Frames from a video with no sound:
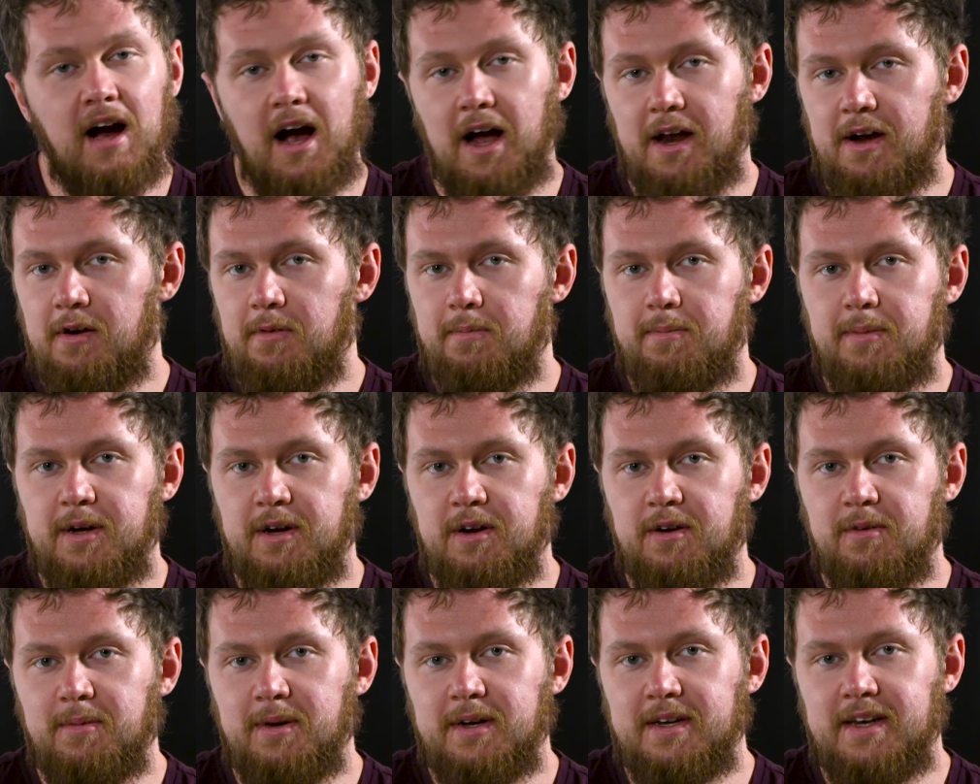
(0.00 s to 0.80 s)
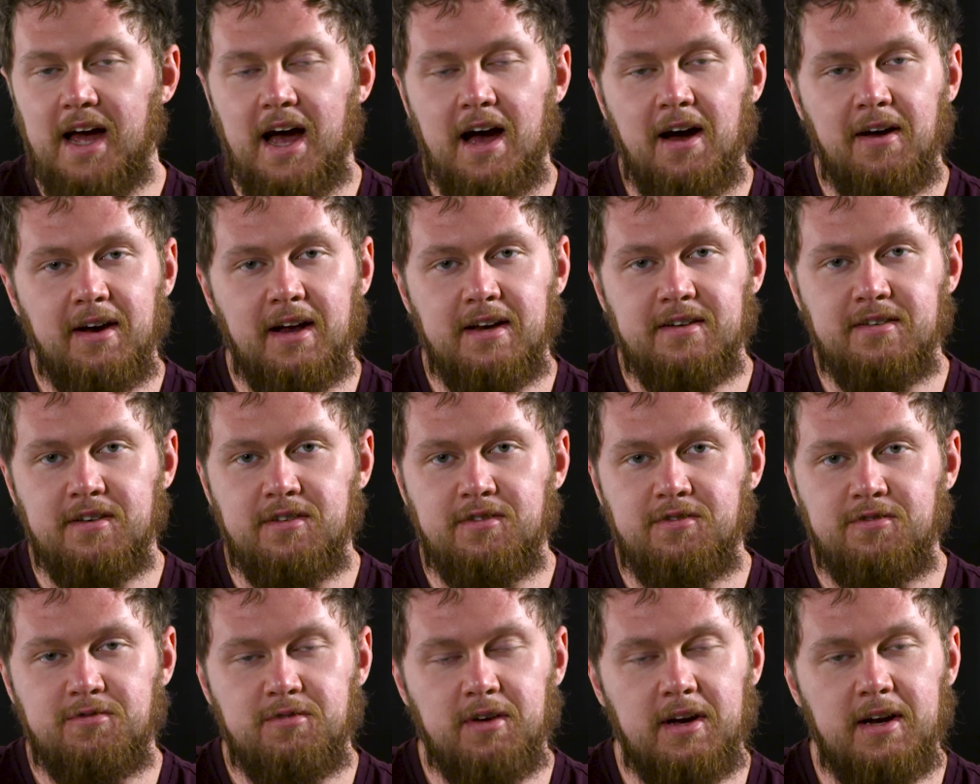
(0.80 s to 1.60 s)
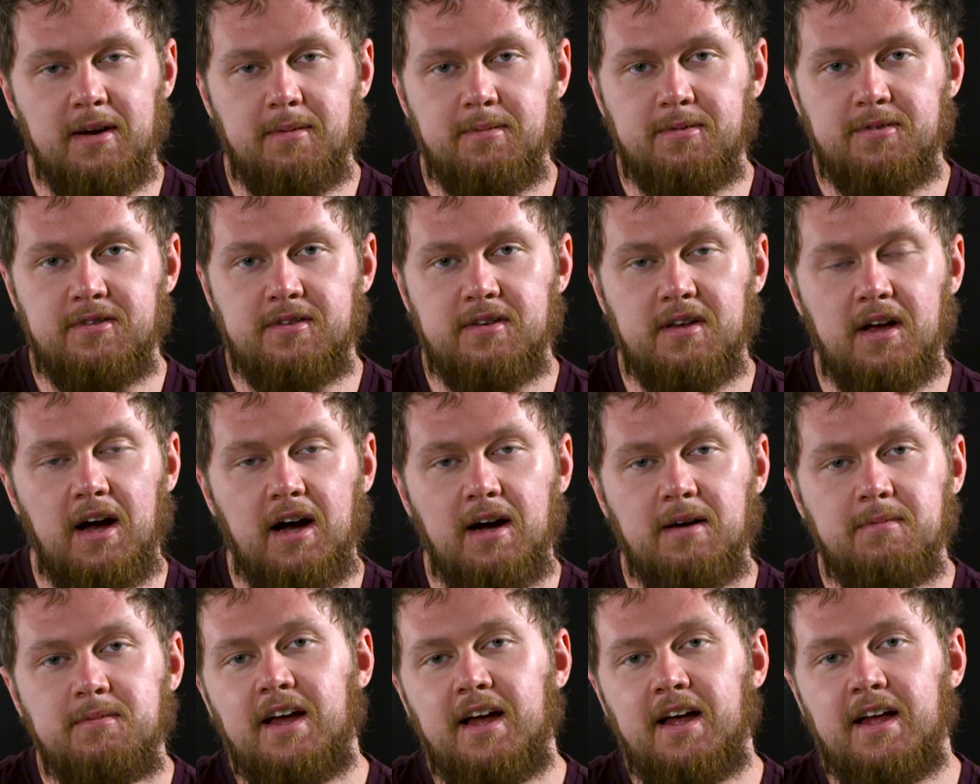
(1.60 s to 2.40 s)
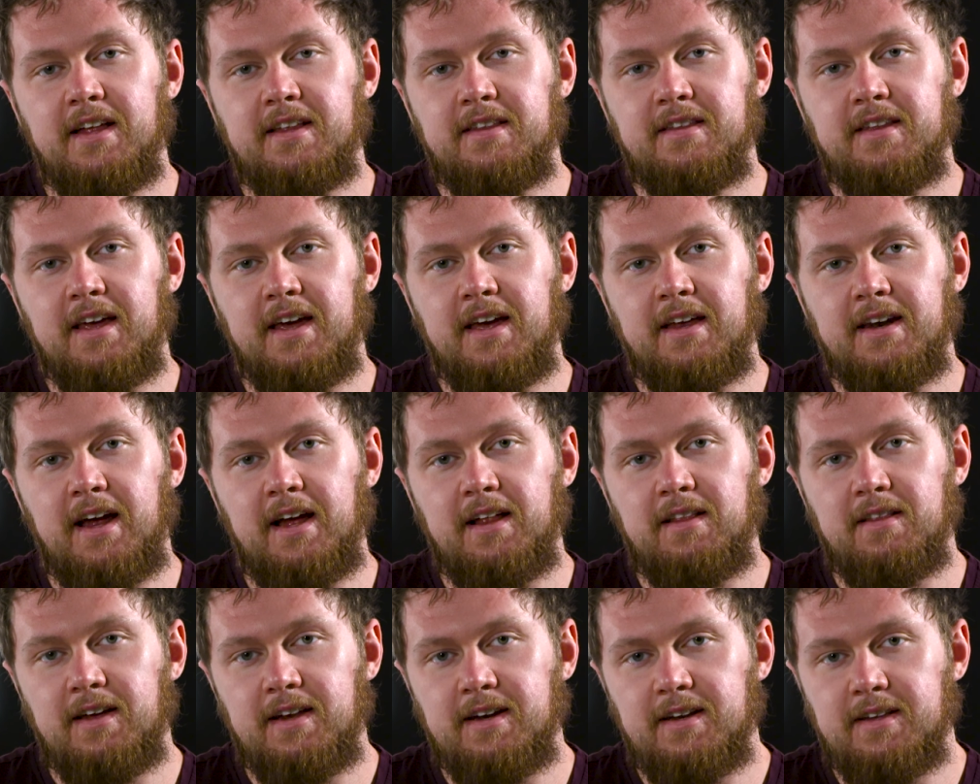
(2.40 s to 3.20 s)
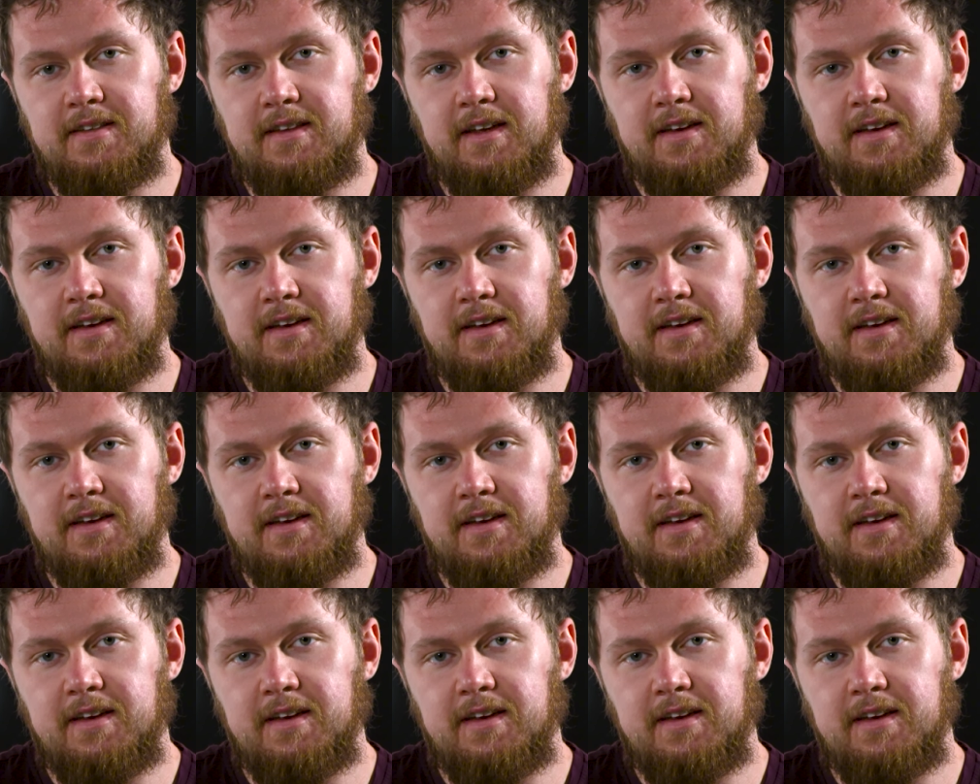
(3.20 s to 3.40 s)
I don't pyramid down, I just straight up stop, and then I let it